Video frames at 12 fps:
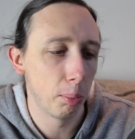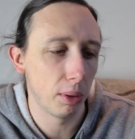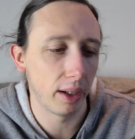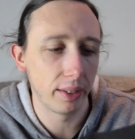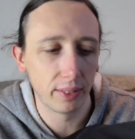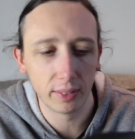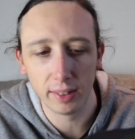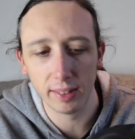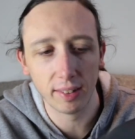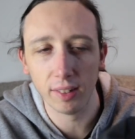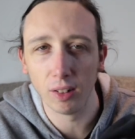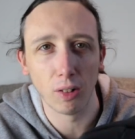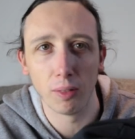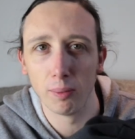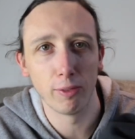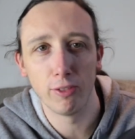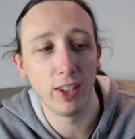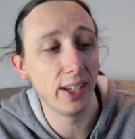but this is a lot
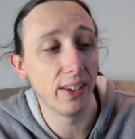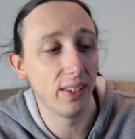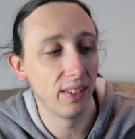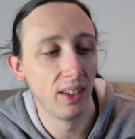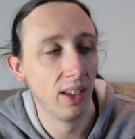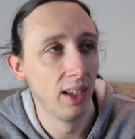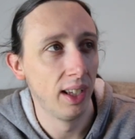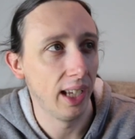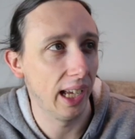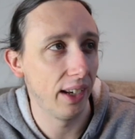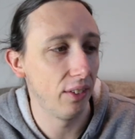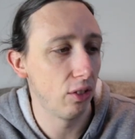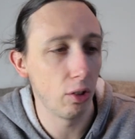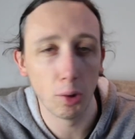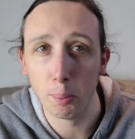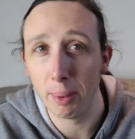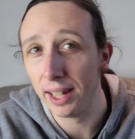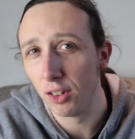thinner and does a
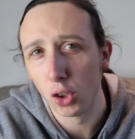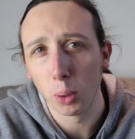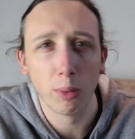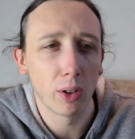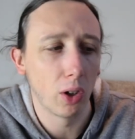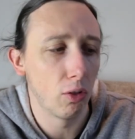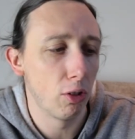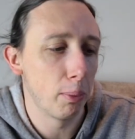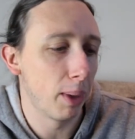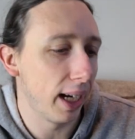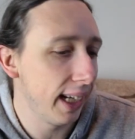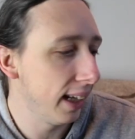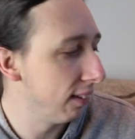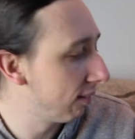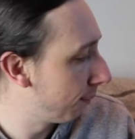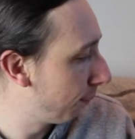better job of covering my ears.